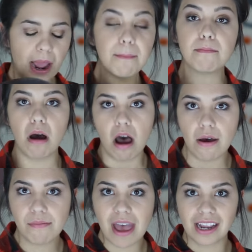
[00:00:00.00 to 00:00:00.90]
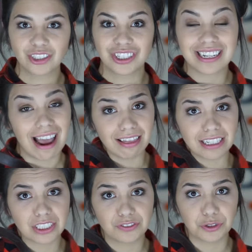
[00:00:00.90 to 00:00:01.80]
My mom actually got
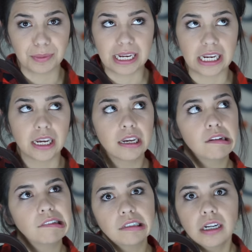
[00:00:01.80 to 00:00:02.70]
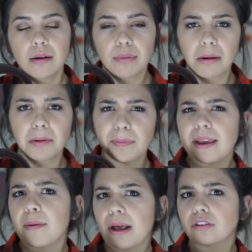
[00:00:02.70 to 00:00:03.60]
this for me
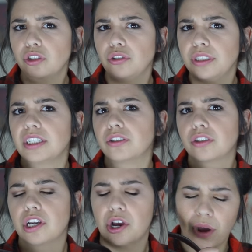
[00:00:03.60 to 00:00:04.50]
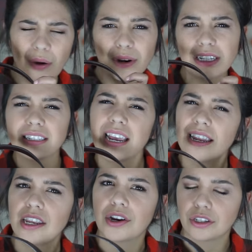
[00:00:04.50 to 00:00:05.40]
probably about two years ago. I want to say
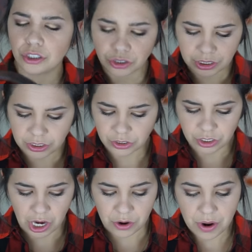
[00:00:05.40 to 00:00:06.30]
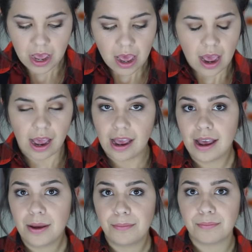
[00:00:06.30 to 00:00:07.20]
a year two years ago.
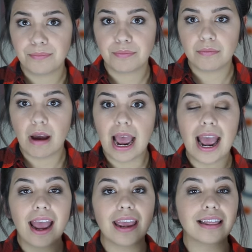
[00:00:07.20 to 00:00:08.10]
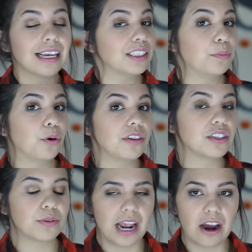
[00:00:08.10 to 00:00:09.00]
Um, I like to pull
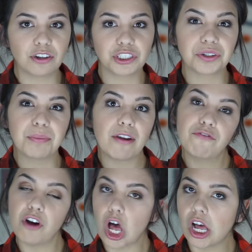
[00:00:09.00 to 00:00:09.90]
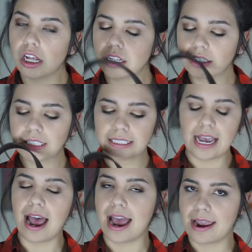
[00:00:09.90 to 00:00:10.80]
this one out during my fall
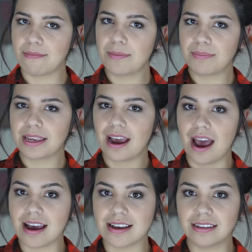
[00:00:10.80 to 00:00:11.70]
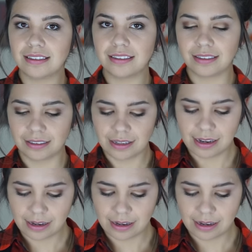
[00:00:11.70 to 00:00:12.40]
time because